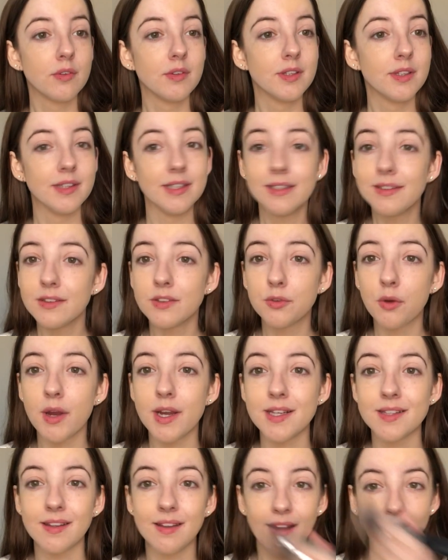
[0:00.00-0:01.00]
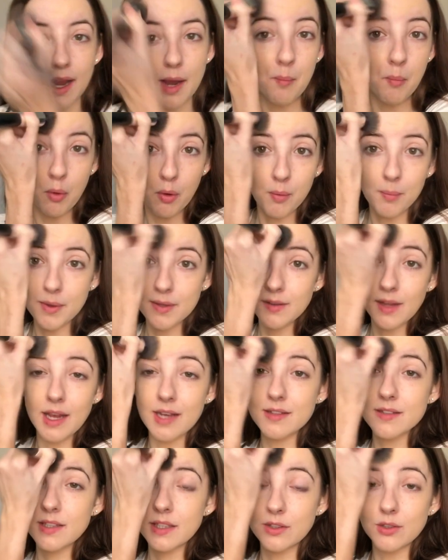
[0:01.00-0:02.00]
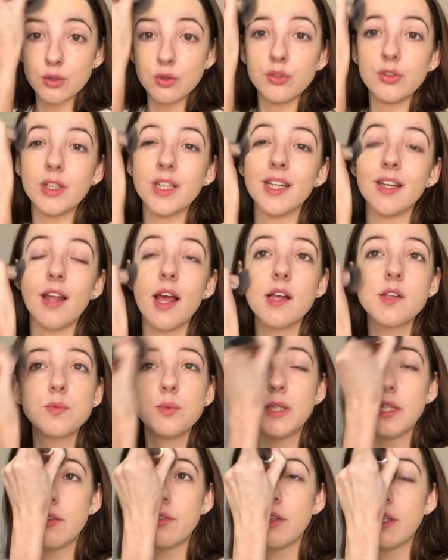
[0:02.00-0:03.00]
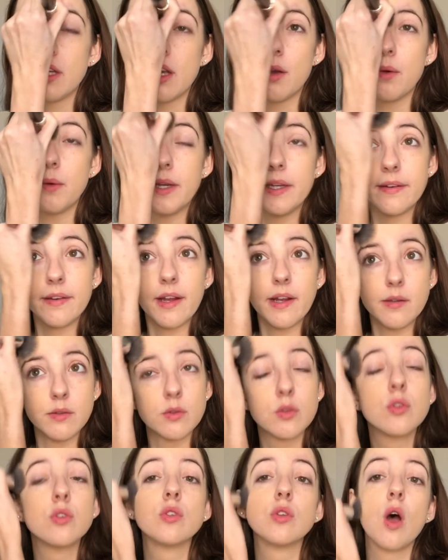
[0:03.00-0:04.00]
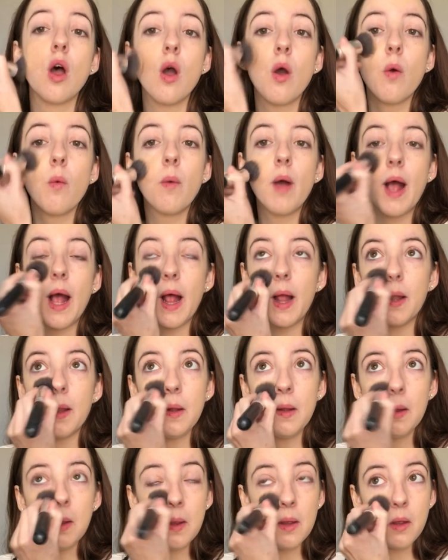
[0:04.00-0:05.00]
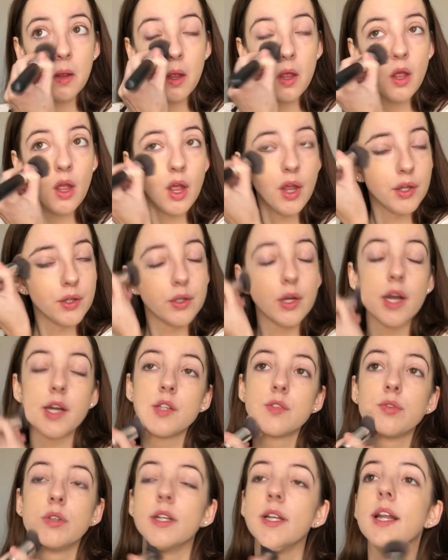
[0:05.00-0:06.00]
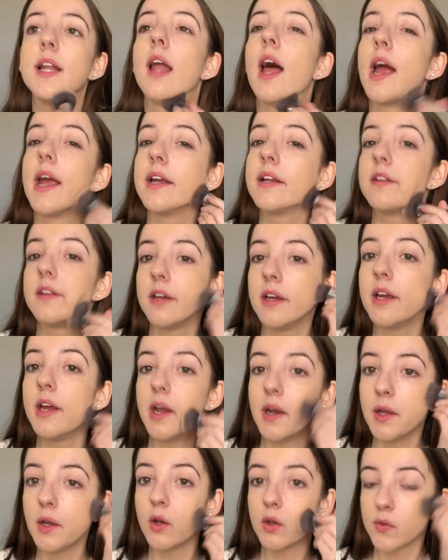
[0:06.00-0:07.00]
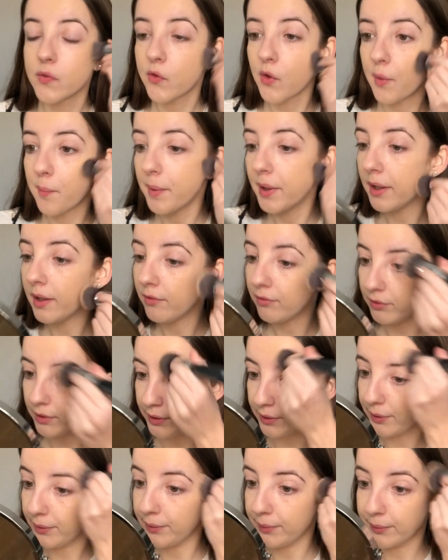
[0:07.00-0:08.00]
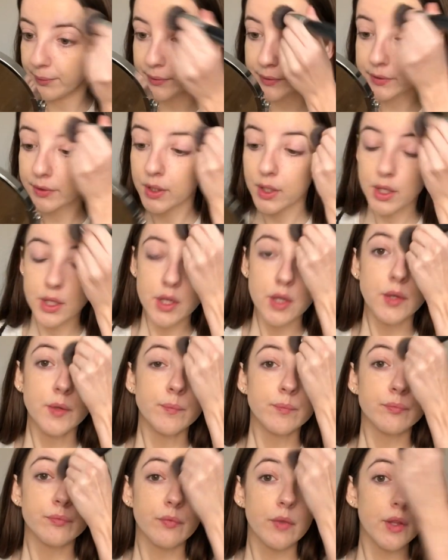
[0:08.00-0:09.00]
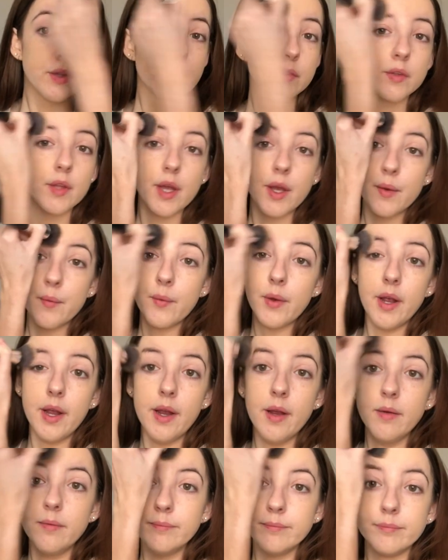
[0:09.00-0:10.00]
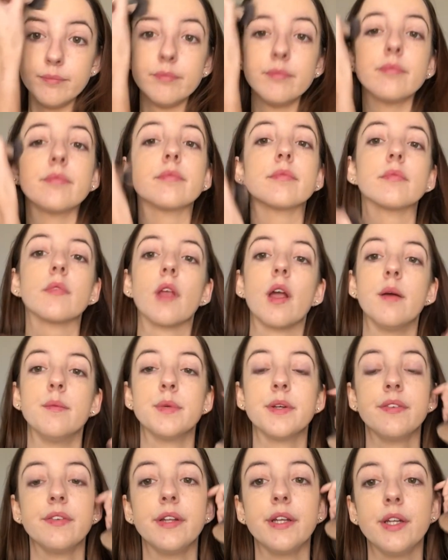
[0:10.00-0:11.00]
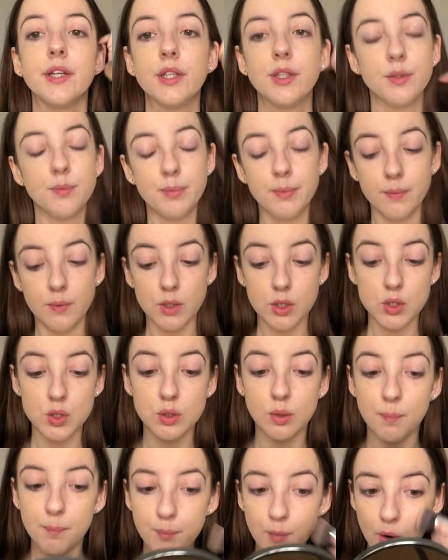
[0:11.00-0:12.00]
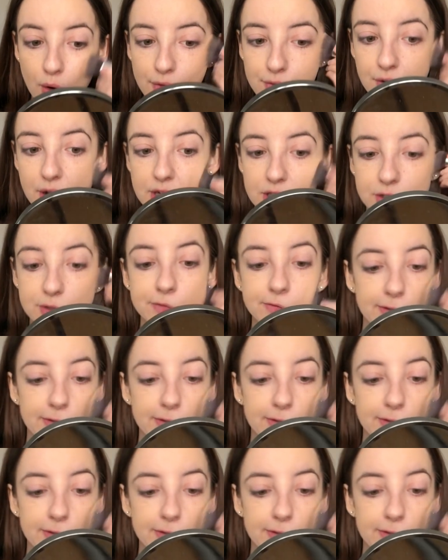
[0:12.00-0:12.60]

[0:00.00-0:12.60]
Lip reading: this is crazy, like I'm almost at 600. Last week's video went down so well. You guys really liked it and it got so many views. So I'm definitely going to do some more fashion